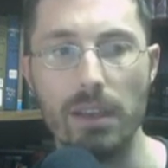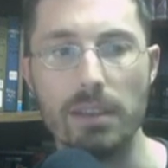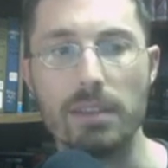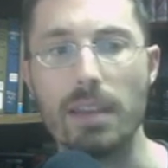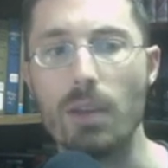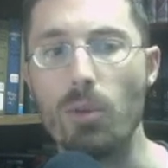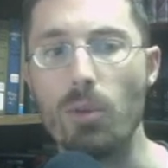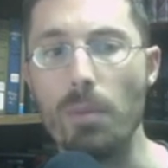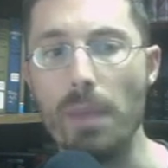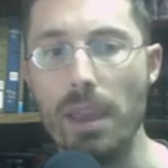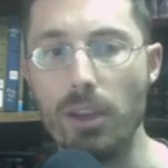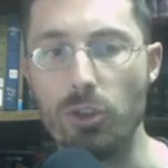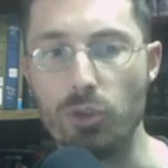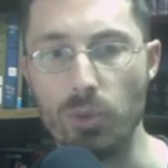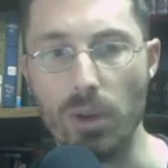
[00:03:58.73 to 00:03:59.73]
It says, "I will
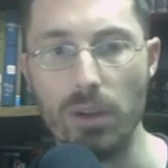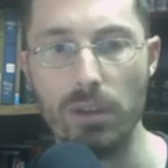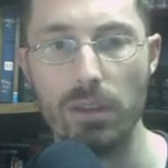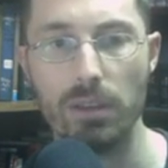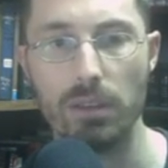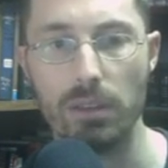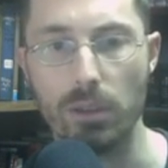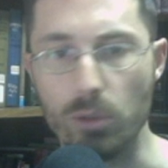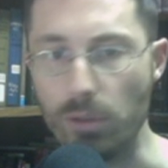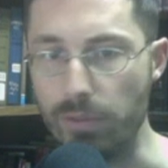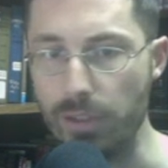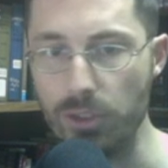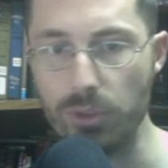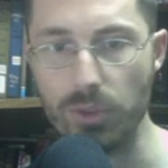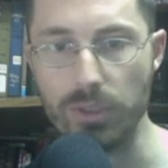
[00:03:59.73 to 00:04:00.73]
make drunk her
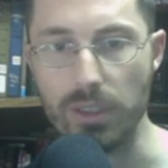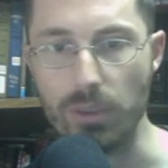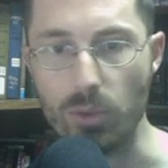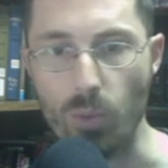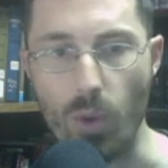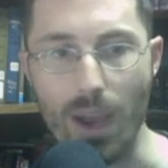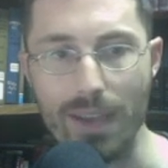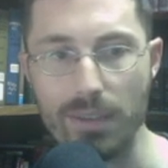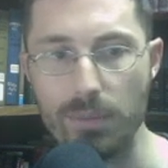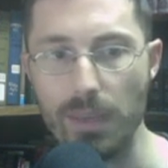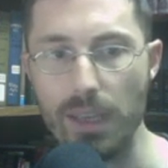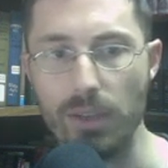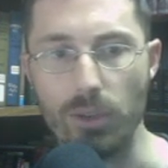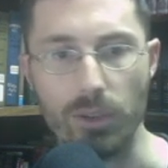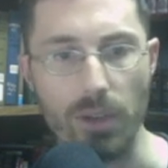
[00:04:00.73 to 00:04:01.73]
officials and her wise
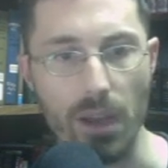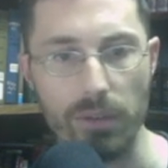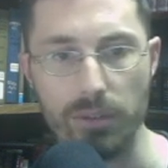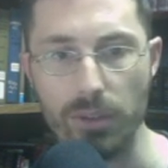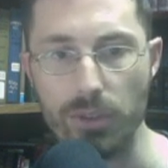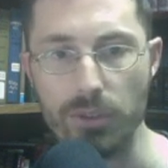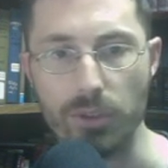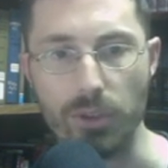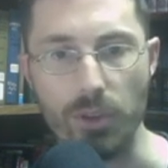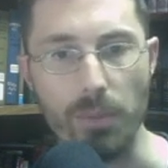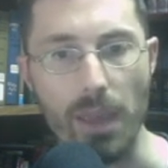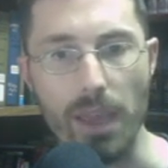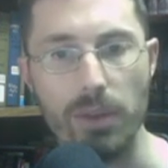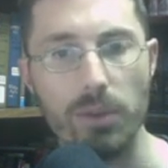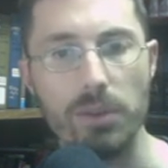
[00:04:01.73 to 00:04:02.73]
men, her governors, her
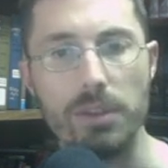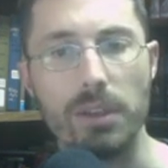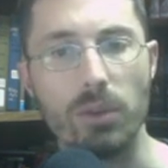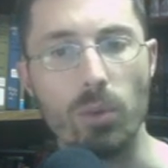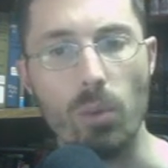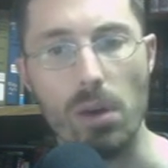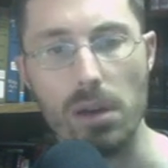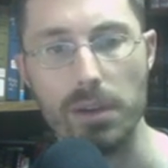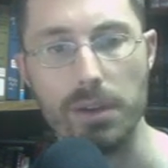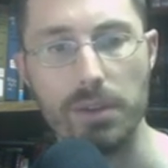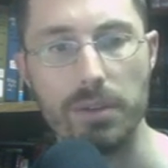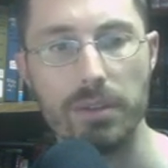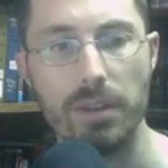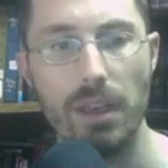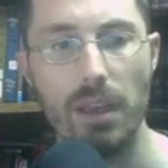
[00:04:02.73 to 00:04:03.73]
commanders, and her
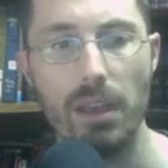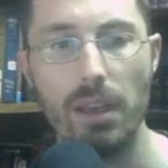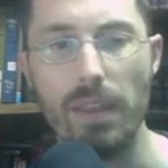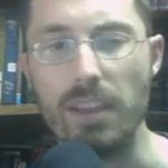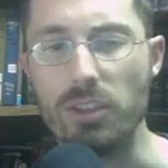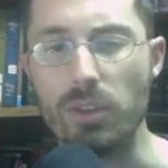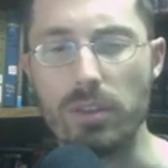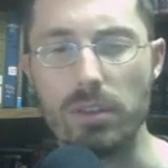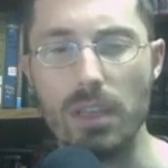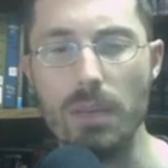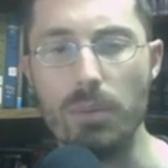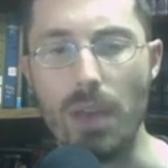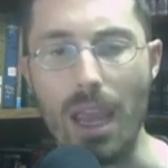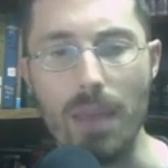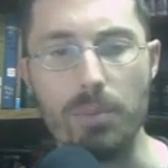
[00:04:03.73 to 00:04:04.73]
warriors. They shall
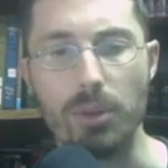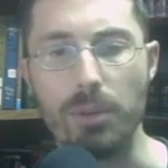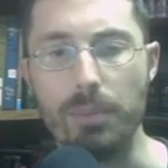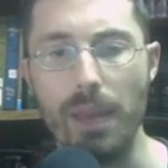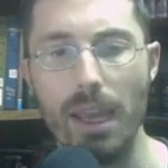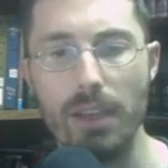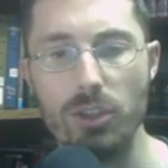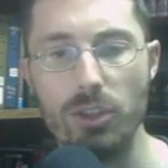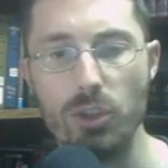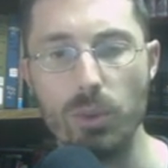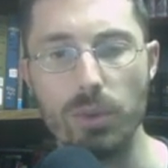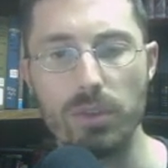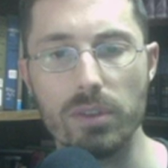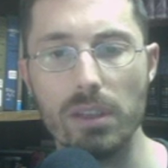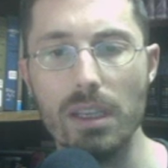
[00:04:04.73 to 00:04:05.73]
sleep a
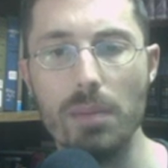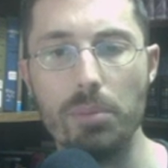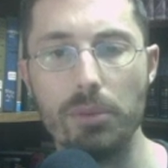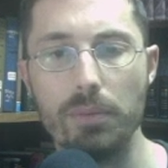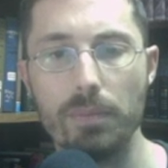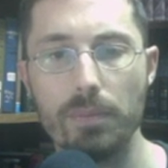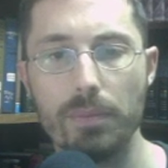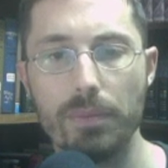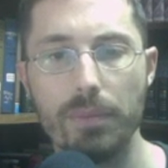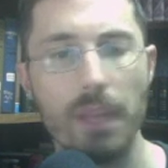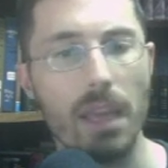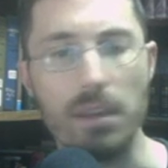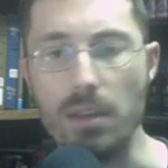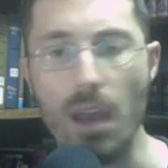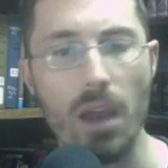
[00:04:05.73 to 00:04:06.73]
perpetual sleep
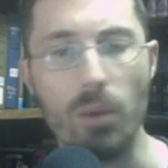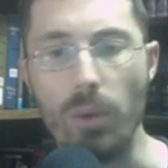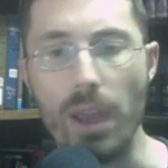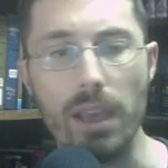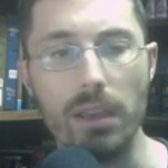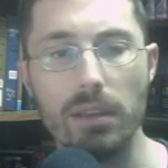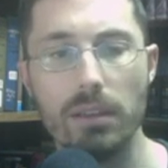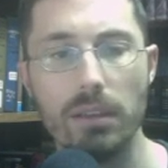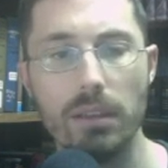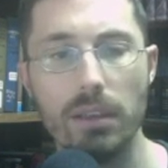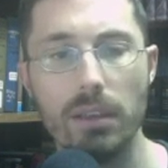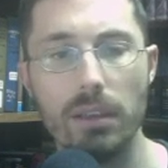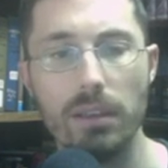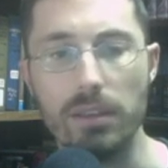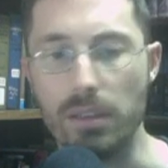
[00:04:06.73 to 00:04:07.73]
and not wake,
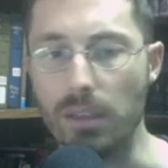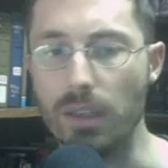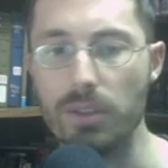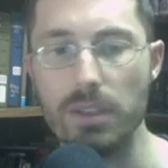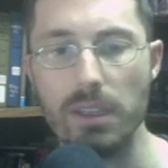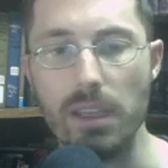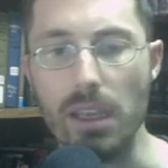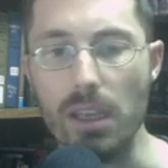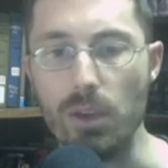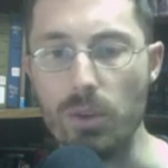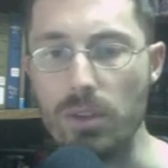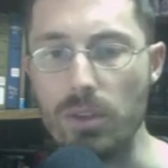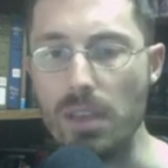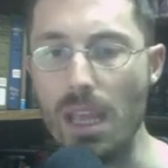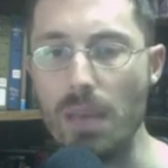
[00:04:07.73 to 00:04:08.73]
declares the king,
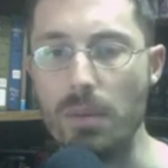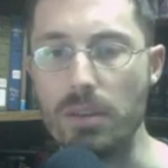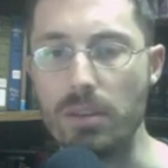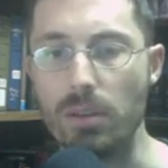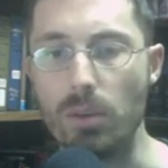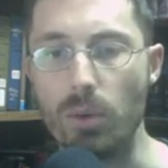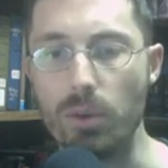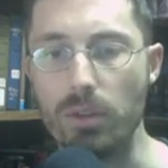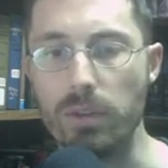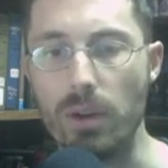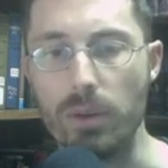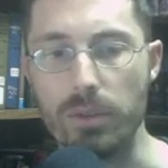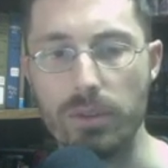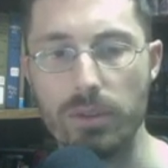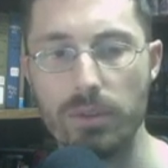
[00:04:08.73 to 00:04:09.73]
whose name is the Lord of
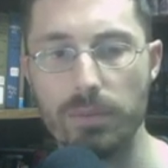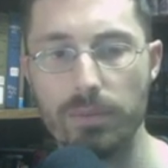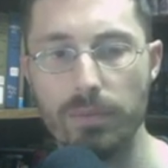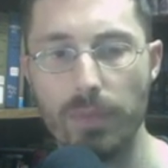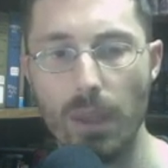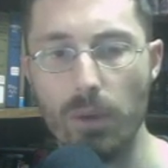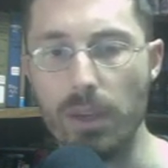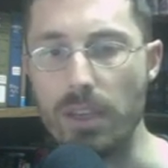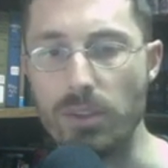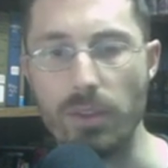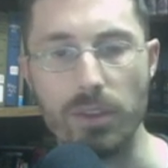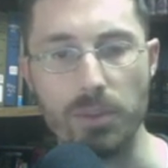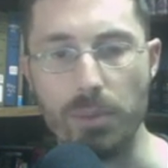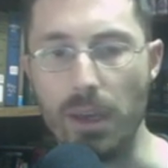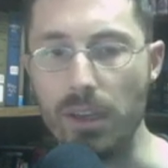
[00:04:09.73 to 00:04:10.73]
hosts." Okay, so
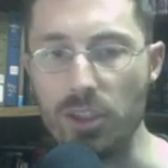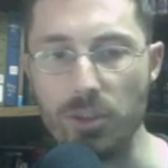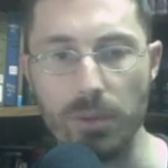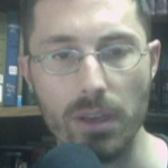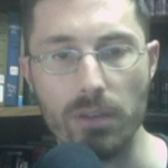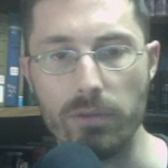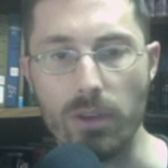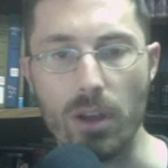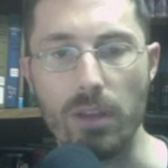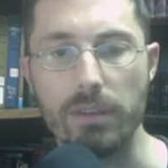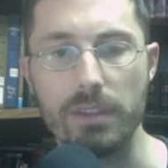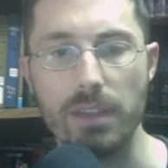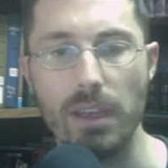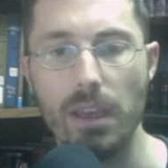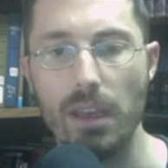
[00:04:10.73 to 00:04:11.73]
this punishment
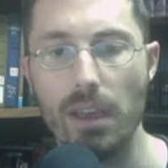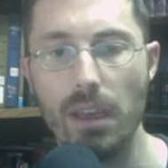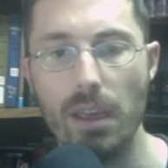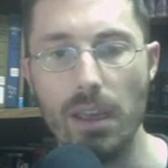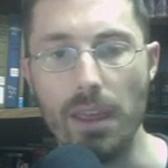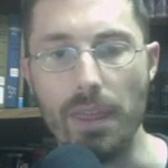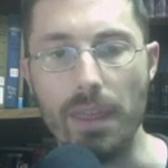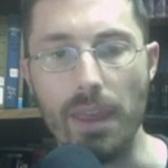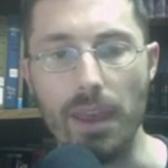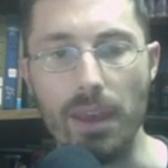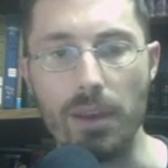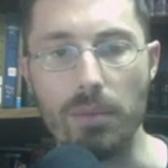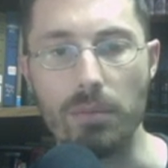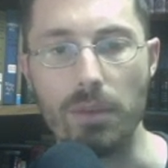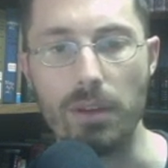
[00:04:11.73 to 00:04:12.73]
involves
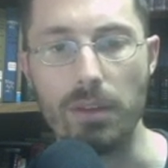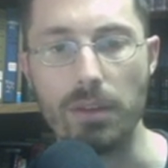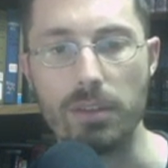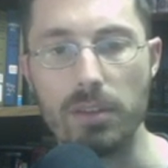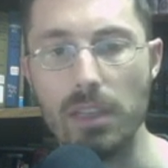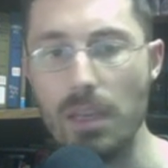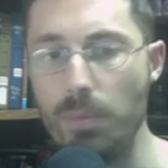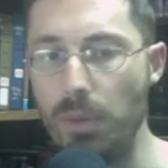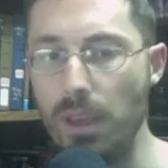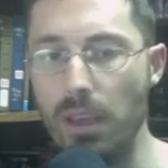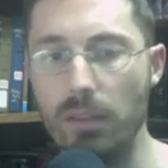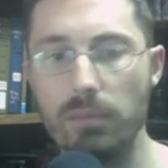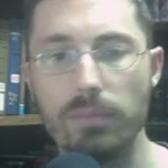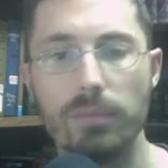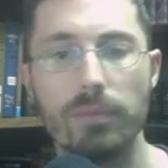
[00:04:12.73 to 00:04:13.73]
them
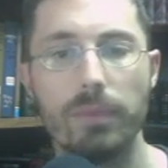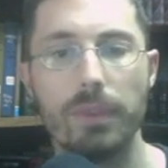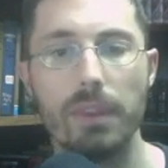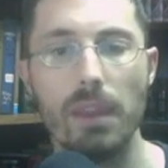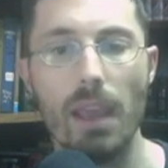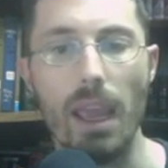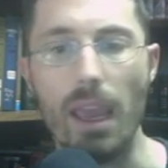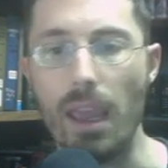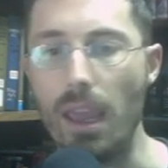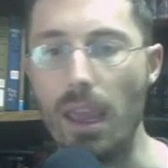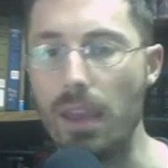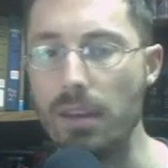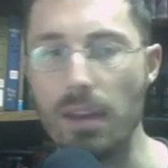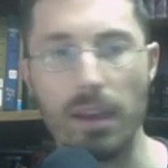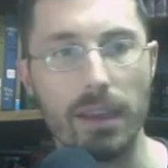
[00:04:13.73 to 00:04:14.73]
sleeping
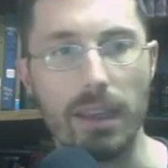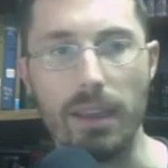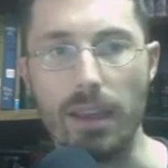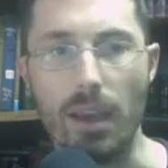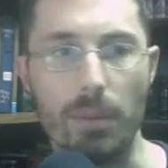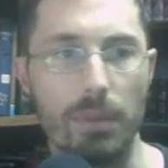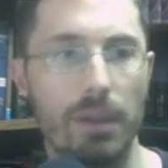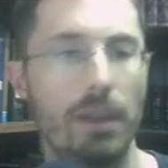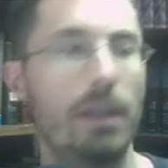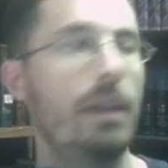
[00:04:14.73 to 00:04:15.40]
and not getting up.